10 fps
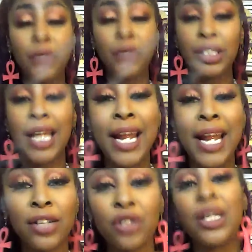to give us the
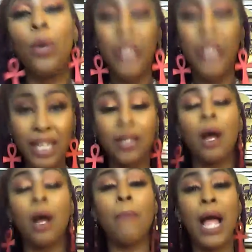answers that we need
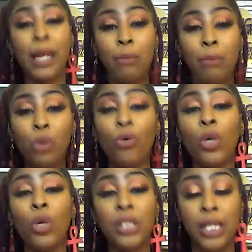to come back and move
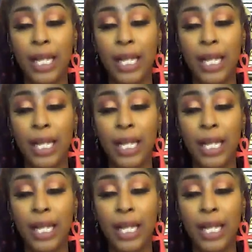on to the